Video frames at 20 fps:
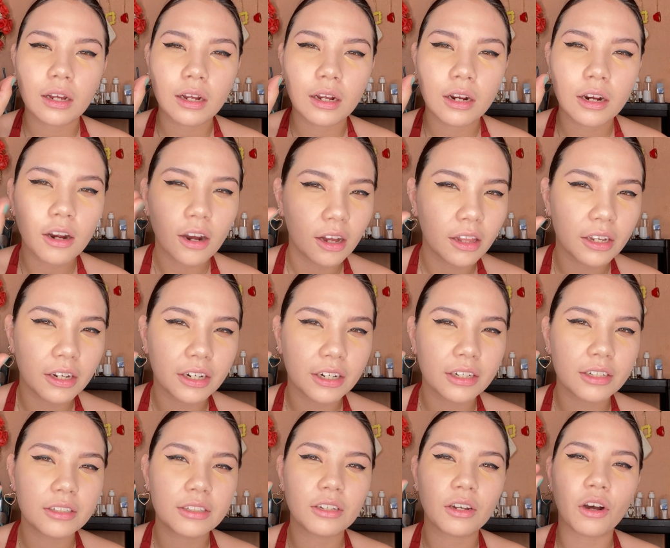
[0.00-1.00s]

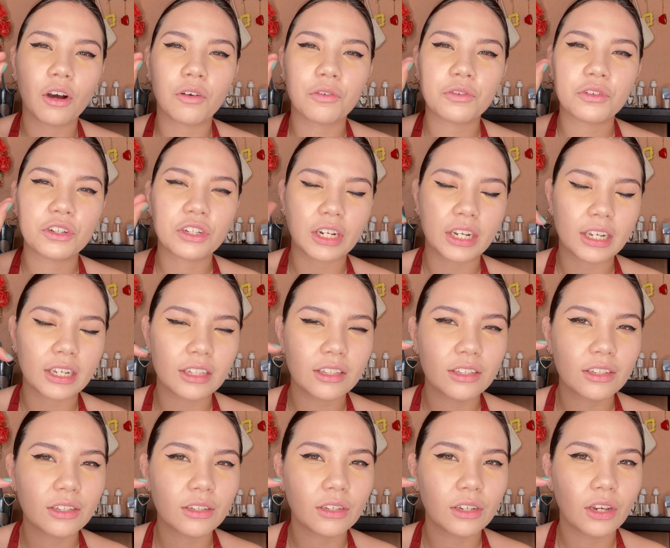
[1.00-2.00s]
colors, off
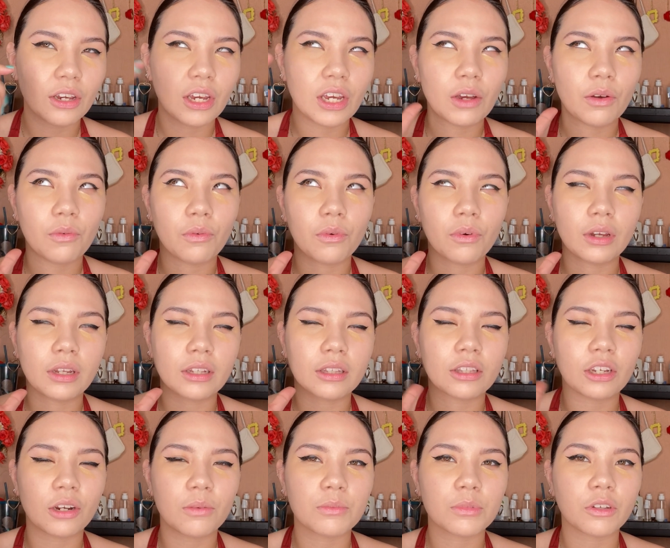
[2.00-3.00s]
shades in
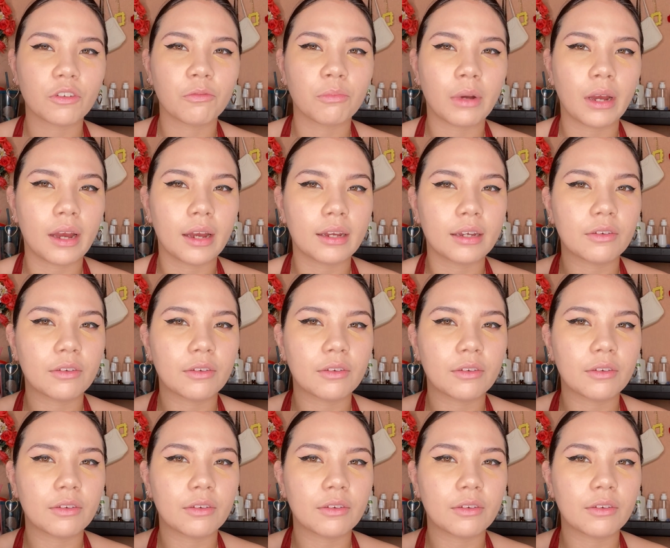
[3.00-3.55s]
terms of my